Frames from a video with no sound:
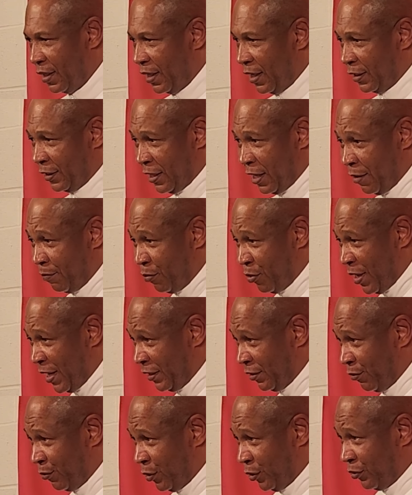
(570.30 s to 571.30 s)
I thought
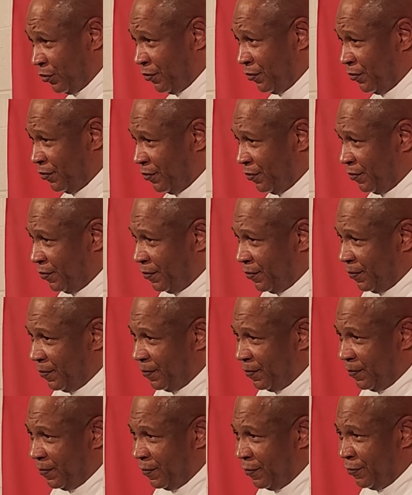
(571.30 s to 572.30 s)
Brandon was
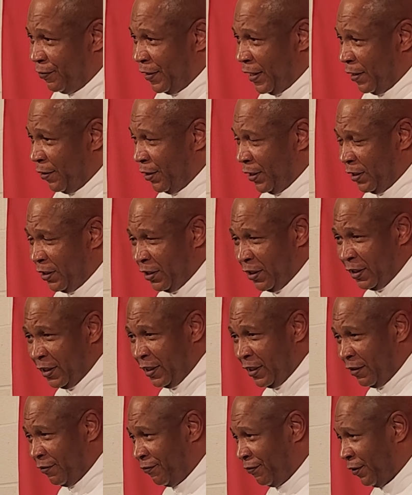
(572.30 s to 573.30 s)
very good
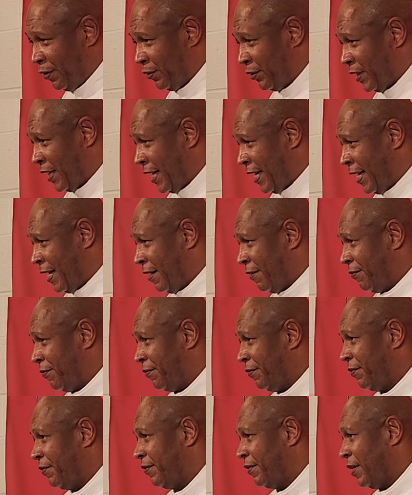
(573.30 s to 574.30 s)
in the first half.
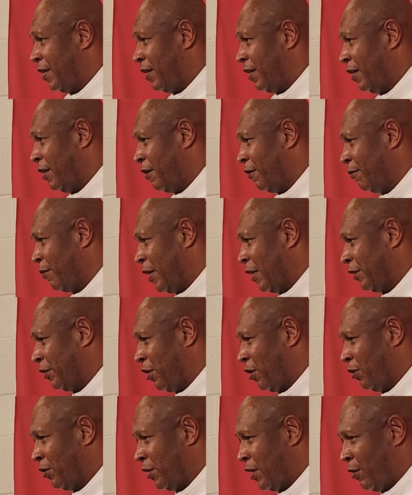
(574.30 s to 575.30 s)
I
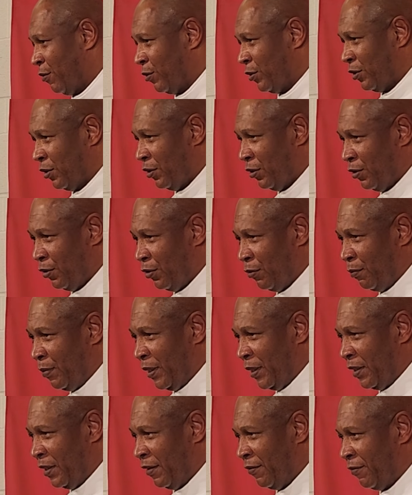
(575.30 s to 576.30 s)
thought that was a little
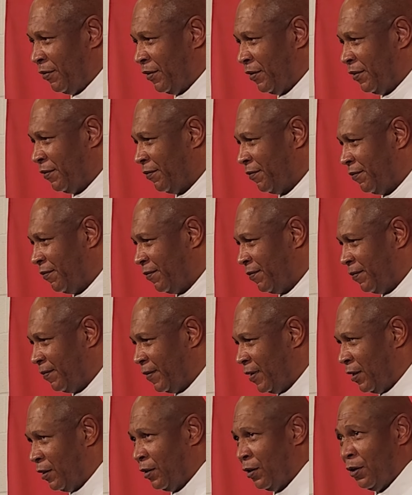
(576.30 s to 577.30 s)
bit of a
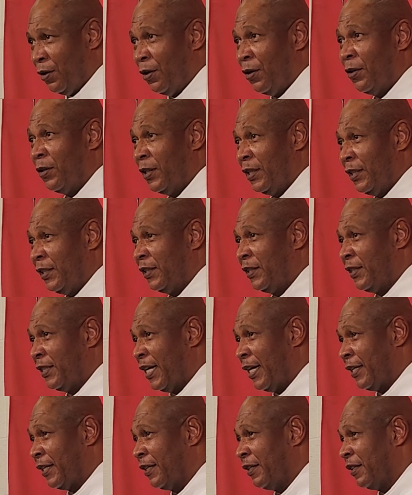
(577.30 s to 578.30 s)
lull in the
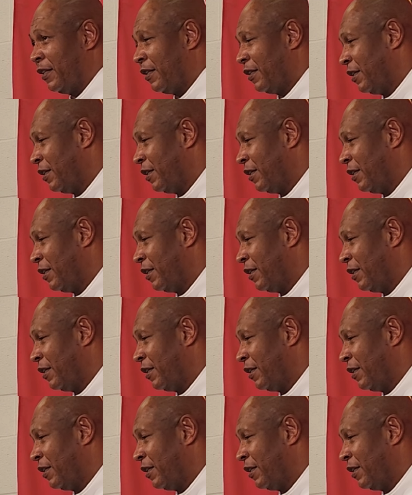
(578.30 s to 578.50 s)
second.